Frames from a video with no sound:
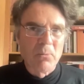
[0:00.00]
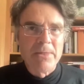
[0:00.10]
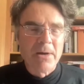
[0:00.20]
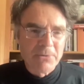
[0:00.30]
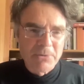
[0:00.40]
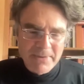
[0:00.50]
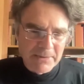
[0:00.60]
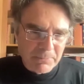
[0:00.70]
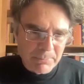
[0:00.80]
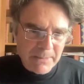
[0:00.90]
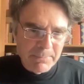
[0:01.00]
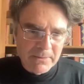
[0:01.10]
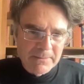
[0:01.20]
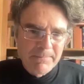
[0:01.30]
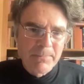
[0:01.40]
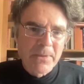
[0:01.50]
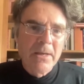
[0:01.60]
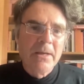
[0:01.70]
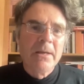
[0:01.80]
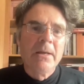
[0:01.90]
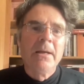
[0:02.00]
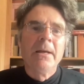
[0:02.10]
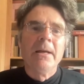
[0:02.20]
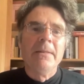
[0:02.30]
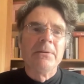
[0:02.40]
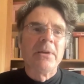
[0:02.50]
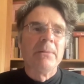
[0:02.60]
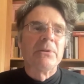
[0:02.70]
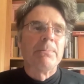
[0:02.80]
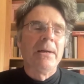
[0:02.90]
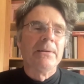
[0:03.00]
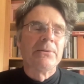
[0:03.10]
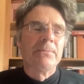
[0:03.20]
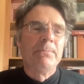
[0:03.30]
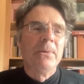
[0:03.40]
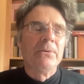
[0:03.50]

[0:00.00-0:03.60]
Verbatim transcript: with one hundred thousand people in the same space.